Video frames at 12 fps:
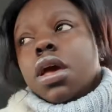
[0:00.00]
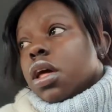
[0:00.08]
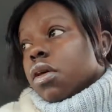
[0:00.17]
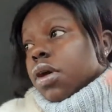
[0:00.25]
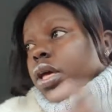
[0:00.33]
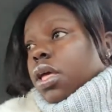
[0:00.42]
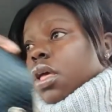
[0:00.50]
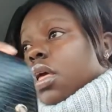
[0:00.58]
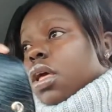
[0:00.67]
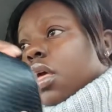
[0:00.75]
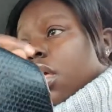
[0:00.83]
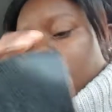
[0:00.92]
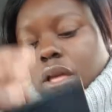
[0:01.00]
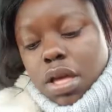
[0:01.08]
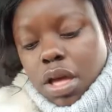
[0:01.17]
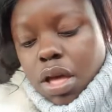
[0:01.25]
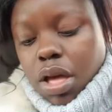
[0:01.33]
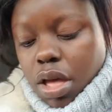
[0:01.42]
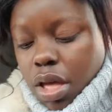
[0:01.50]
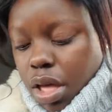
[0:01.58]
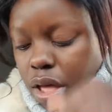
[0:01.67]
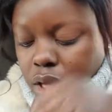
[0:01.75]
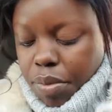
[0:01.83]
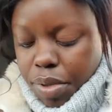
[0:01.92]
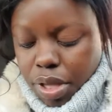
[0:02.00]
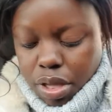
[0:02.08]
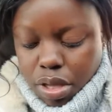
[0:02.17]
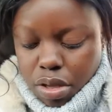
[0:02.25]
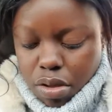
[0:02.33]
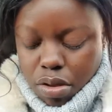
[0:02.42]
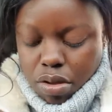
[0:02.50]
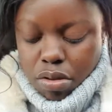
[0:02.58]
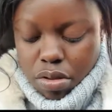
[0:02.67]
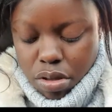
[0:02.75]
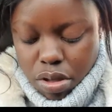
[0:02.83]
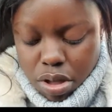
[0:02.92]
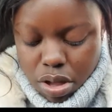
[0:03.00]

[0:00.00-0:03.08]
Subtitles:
Anyway. Oh my god.